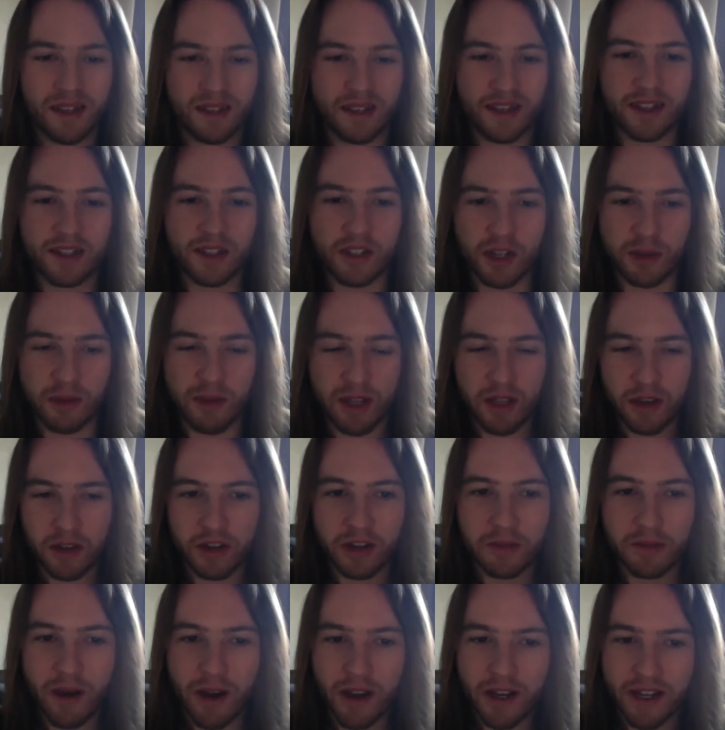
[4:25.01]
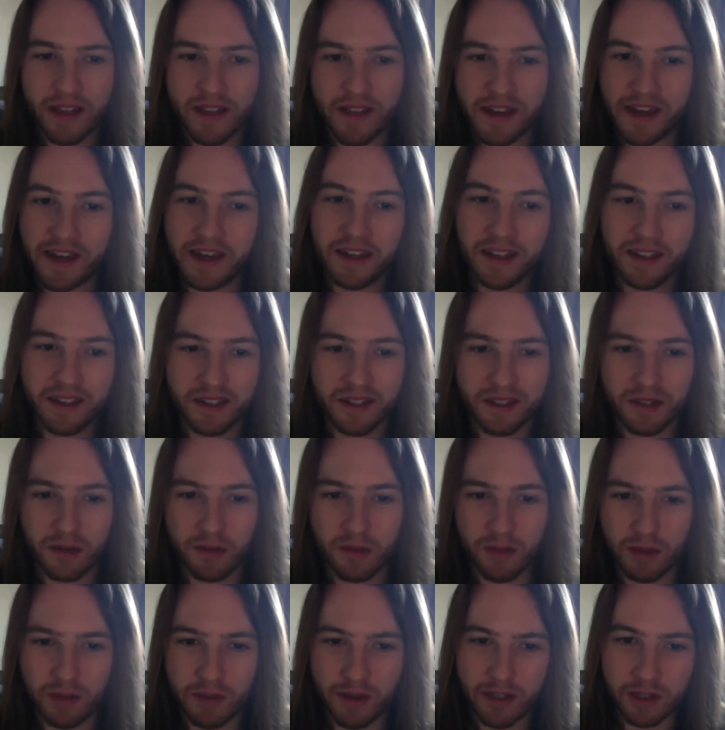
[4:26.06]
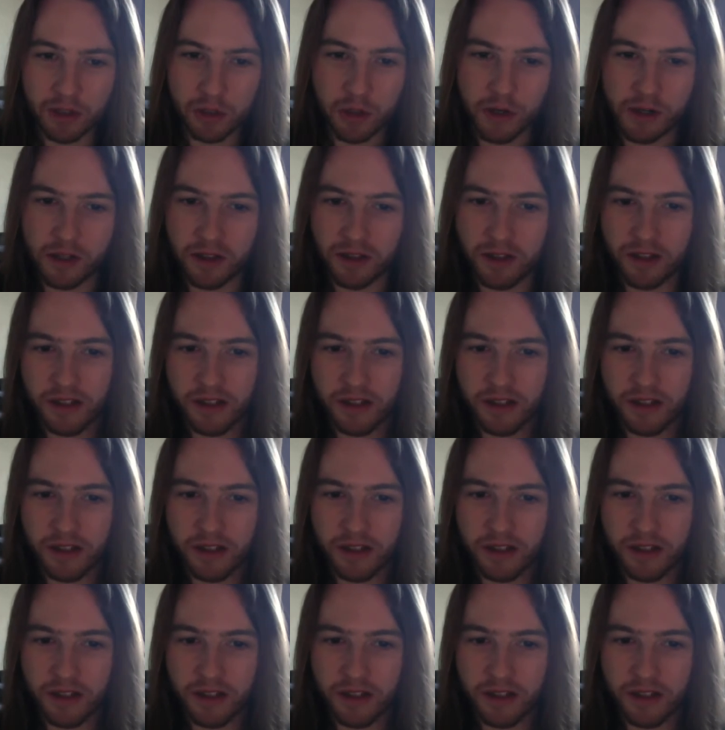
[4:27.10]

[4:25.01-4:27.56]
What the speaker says: That's gonna be the Underminer there, with a big drill.